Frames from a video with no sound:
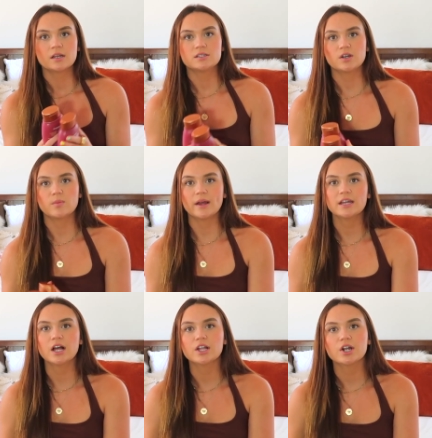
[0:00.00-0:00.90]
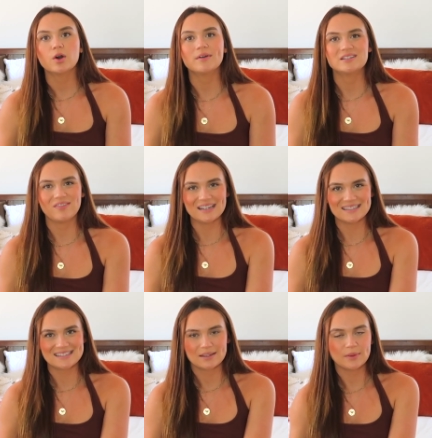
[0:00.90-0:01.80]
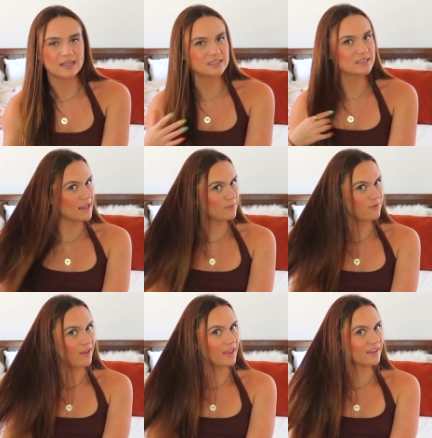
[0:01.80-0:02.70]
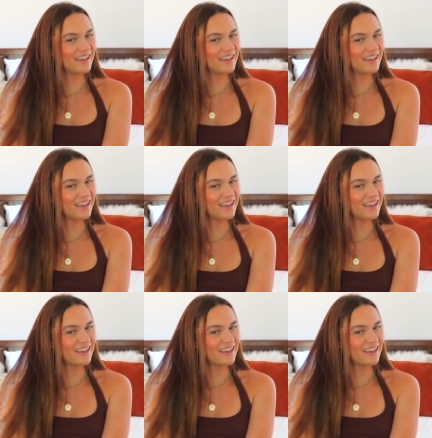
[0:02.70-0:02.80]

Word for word: So my color always fades because I am fake.